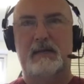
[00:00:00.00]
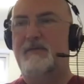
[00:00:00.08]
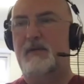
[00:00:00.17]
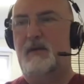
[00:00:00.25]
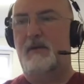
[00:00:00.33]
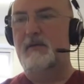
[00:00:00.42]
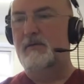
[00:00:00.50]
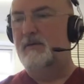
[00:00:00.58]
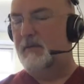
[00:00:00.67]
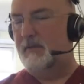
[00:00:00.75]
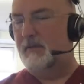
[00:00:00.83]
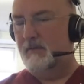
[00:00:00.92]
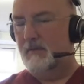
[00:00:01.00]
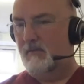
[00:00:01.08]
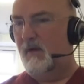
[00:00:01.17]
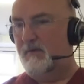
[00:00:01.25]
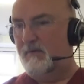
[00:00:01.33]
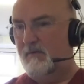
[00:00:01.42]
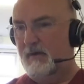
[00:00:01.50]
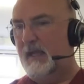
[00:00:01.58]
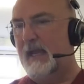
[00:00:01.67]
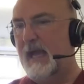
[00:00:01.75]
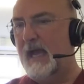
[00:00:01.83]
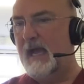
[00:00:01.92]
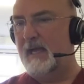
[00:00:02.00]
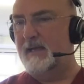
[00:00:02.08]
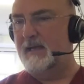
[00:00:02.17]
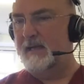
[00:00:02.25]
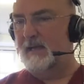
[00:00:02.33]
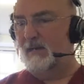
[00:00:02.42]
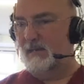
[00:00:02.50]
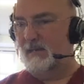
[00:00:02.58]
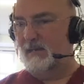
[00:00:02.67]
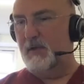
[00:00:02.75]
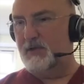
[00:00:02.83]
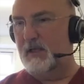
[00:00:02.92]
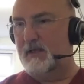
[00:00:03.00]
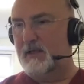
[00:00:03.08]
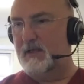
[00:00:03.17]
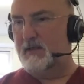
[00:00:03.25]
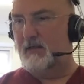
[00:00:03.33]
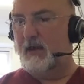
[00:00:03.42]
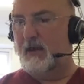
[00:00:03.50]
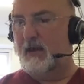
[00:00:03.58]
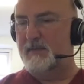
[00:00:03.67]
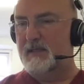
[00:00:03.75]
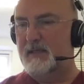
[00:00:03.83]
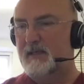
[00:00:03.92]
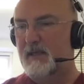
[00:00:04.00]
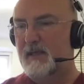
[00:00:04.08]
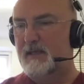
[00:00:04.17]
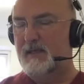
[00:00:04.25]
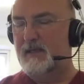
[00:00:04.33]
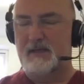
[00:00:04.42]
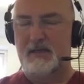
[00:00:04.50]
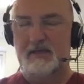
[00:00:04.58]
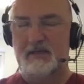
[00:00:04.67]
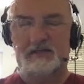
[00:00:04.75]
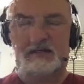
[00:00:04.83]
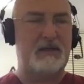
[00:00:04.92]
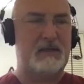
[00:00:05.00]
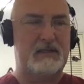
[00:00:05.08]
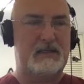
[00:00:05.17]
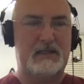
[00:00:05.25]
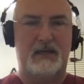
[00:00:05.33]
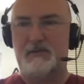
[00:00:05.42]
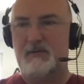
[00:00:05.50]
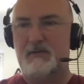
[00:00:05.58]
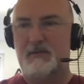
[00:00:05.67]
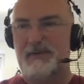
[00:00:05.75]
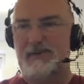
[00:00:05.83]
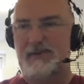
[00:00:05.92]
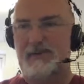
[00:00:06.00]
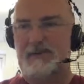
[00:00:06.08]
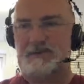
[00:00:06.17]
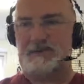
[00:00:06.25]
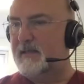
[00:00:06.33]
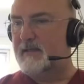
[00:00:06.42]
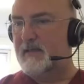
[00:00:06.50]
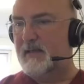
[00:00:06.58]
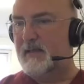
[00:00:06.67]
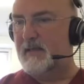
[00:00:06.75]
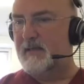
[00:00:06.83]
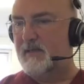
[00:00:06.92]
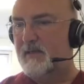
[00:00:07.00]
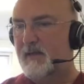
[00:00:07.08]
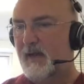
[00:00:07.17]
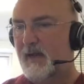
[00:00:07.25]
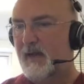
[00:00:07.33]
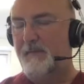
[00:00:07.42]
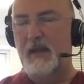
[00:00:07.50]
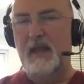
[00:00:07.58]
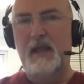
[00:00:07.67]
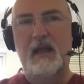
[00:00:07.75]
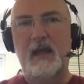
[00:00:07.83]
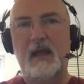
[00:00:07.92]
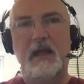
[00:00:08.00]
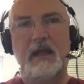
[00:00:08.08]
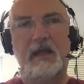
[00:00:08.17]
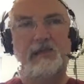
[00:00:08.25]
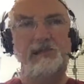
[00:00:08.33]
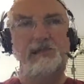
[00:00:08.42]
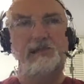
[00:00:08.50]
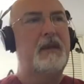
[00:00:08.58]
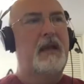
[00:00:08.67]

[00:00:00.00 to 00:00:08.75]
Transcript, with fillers: have a clue that what they had was what Jake described in, in terms of this central uh, sensitization thing. Um,